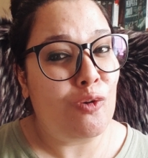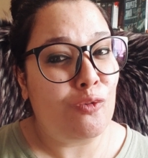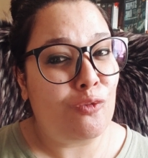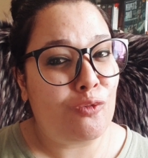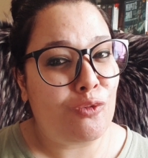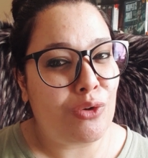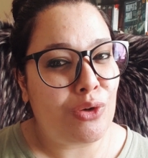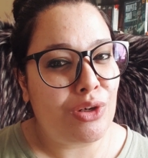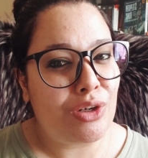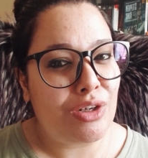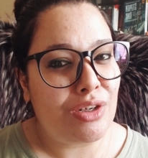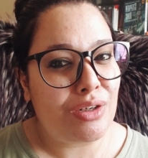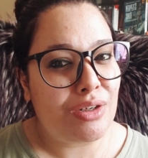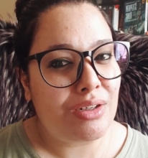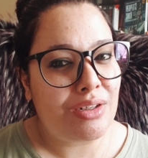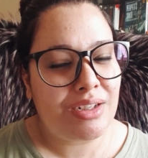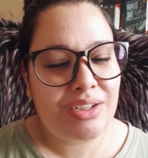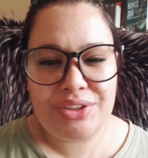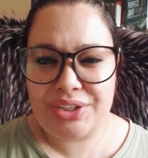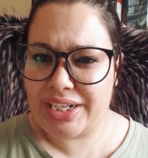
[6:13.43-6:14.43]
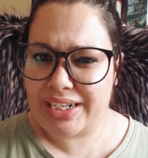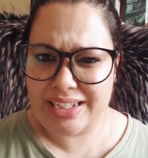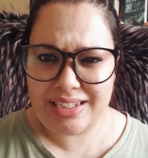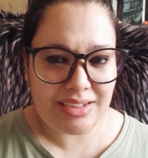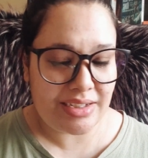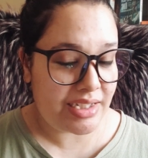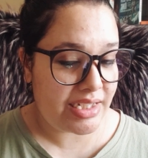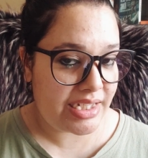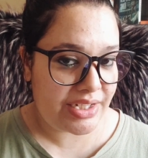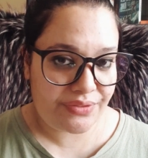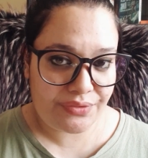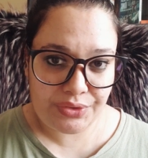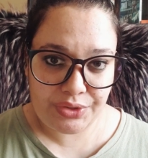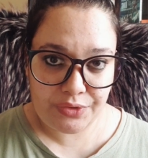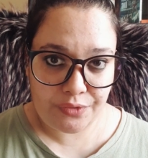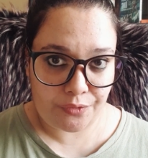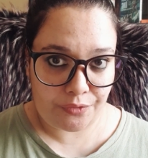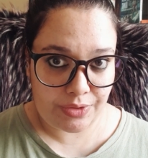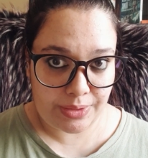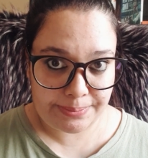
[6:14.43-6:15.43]
for creating content for
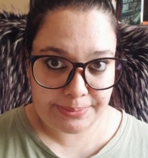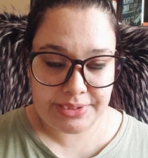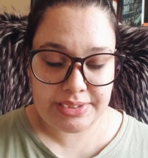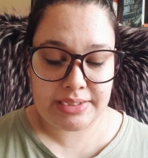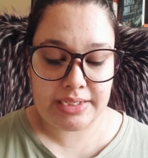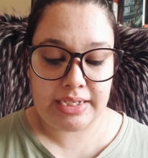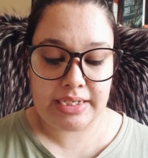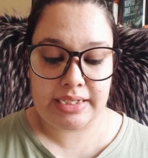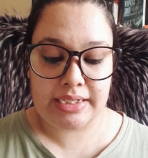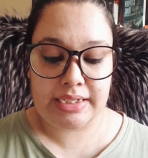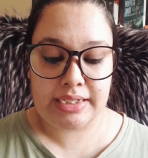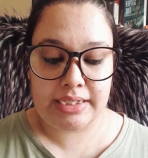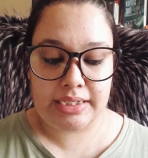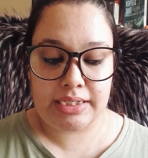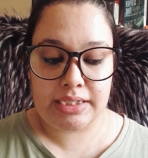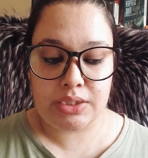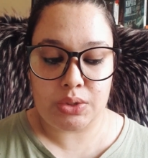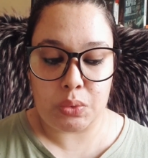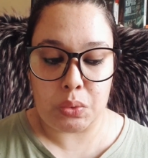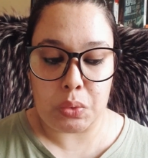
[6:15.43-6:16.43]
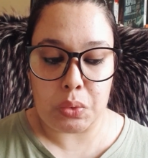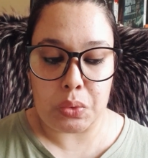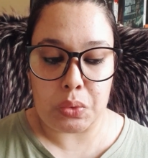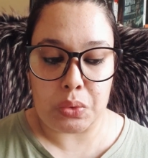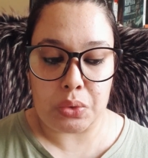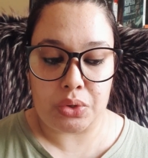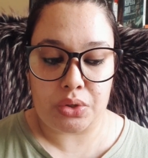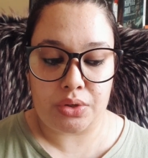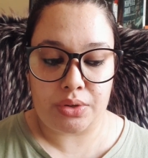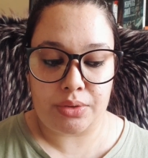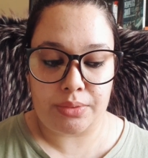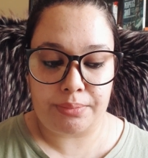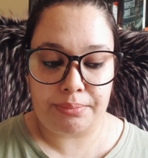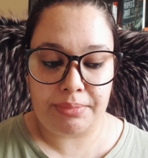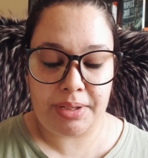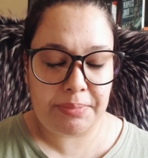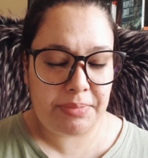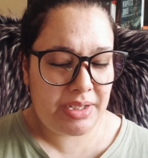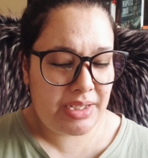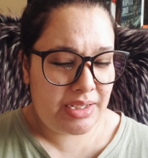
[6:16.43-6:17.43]
your website, or
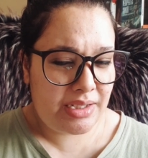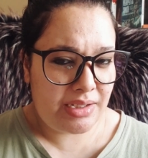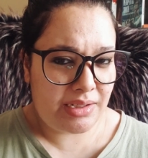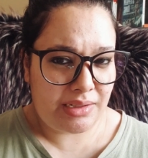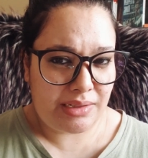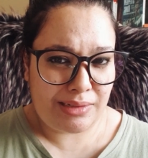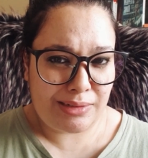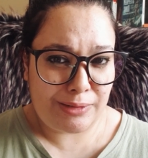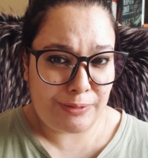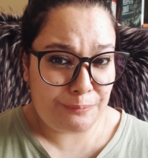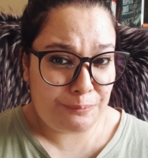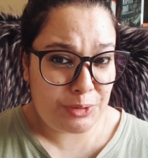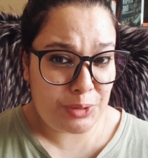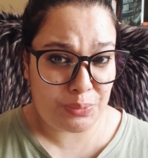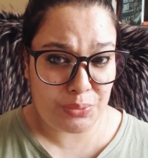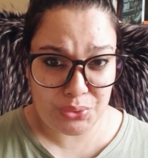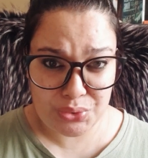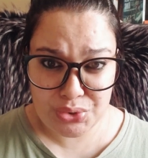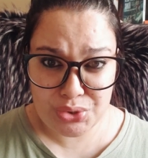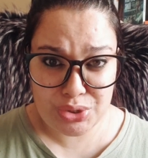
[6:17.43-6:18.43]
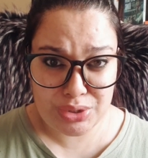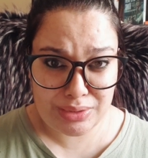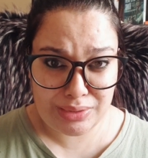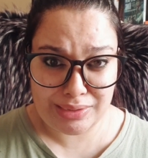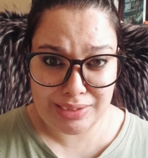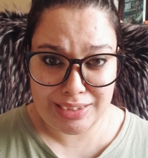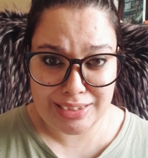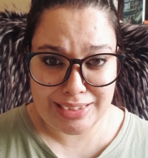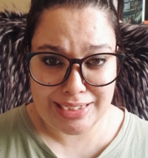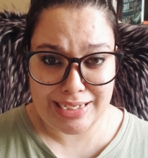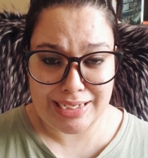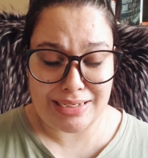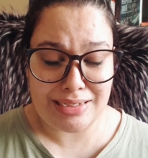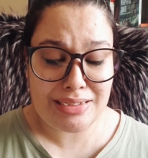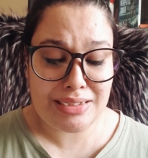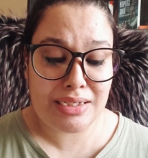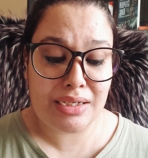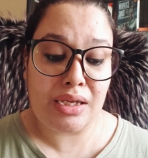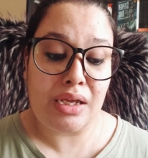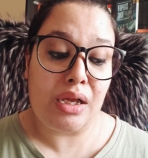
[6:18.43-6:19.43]
maybe promotional
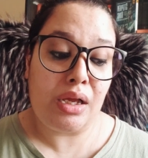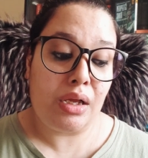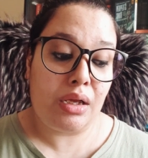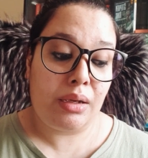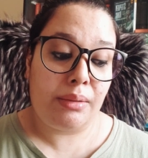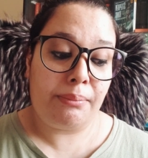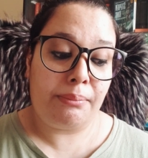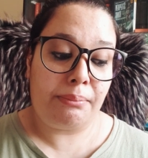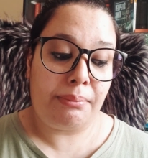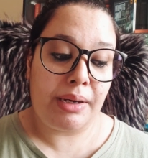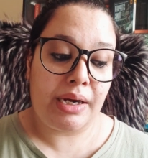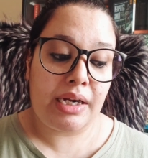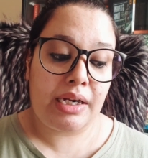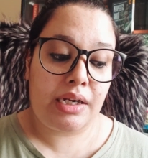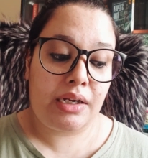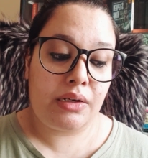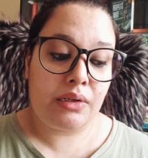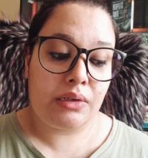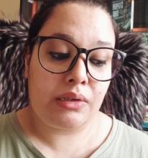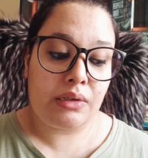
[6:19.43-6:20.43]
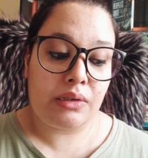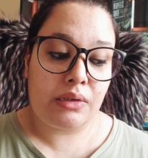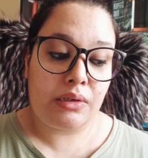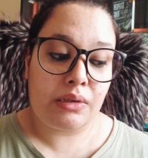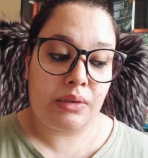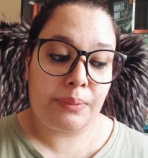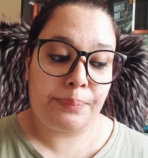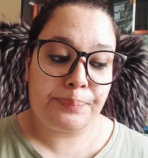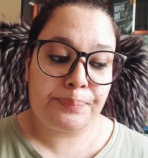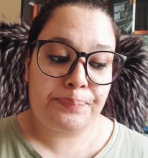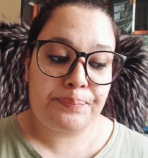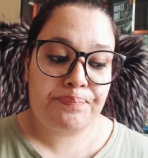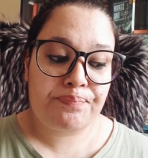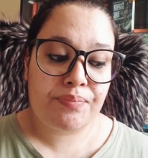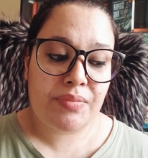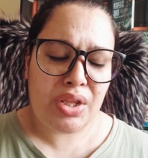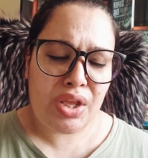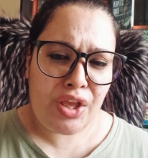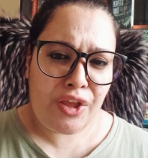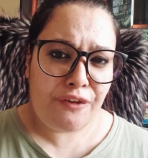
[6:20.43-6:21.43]
content. But
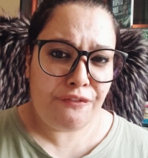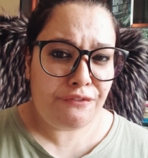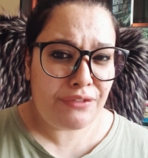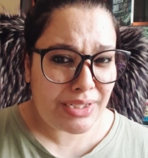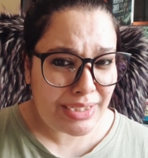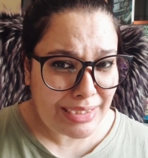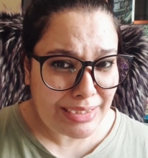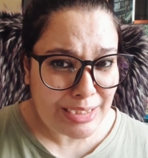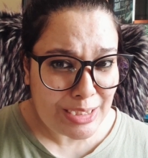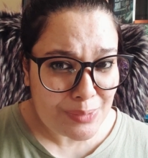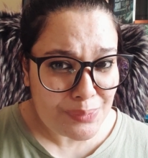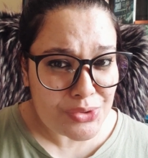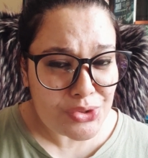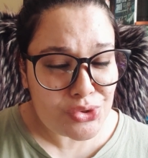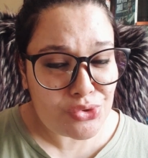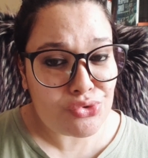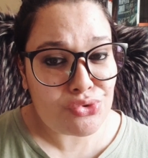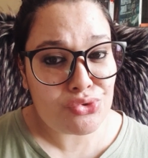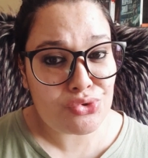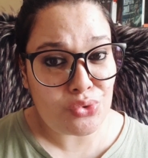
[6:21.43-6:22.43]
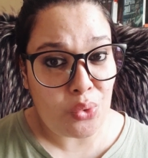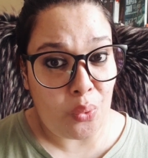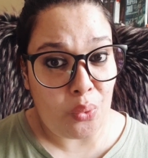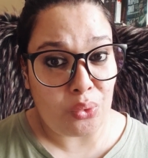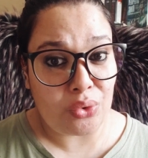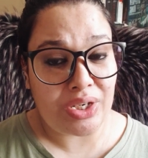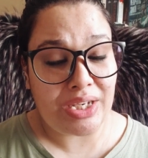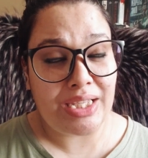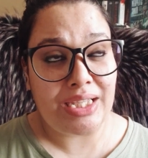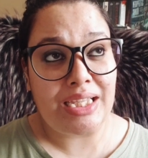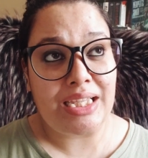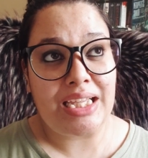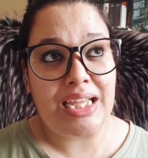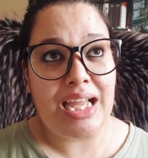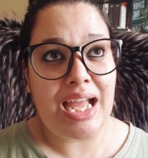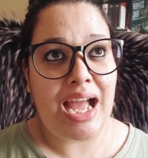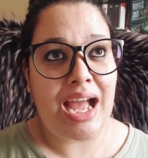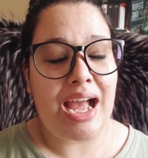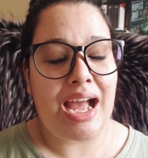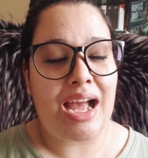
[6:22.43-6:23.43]
when it comes to
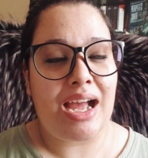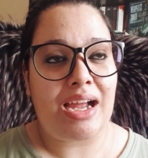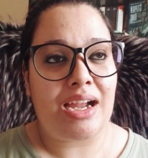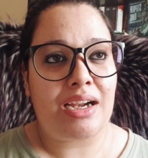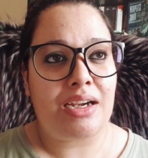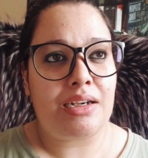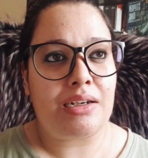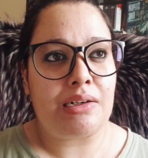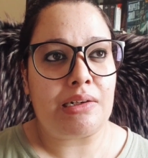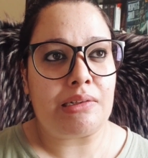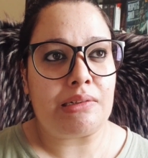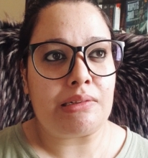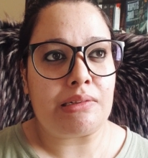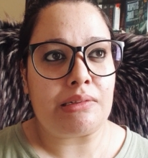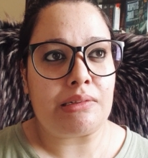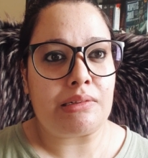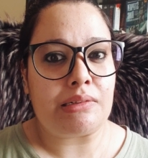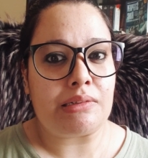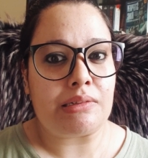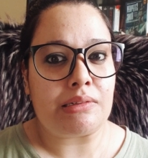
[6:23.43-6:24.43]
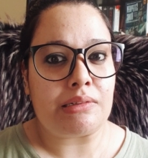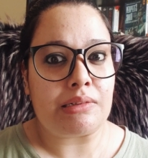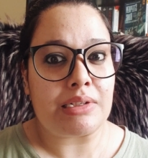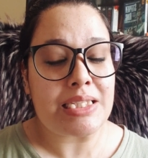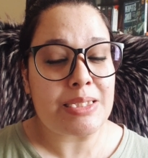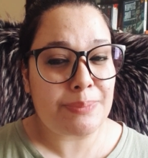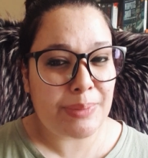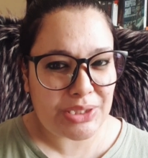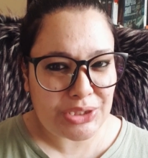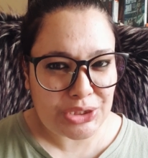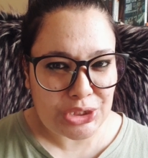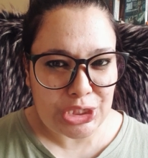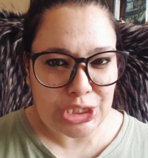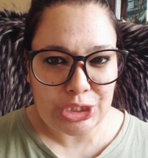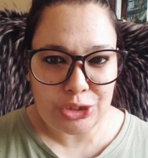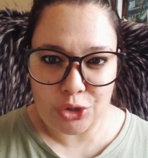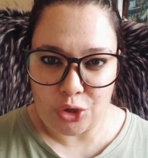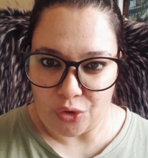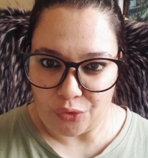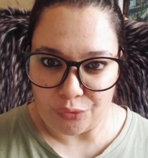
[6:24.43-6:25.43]
story and especially
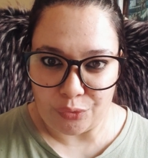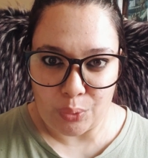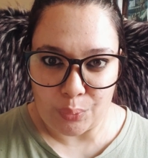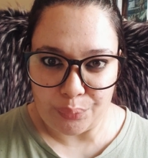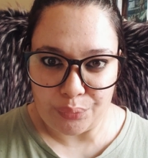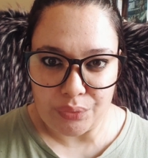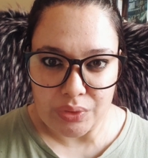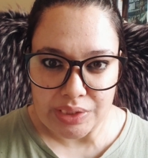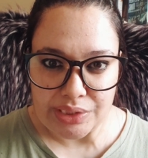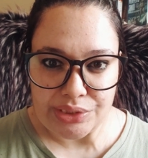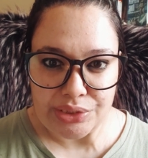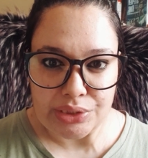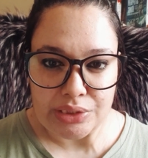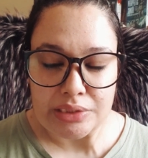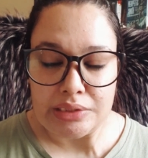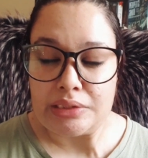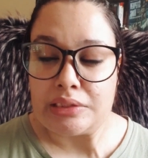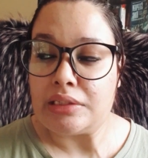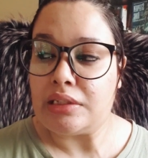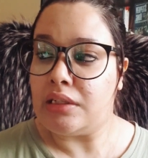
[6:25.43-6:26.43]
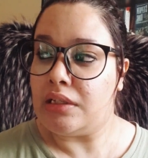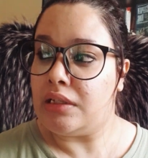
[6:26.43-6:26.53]
long form fiction,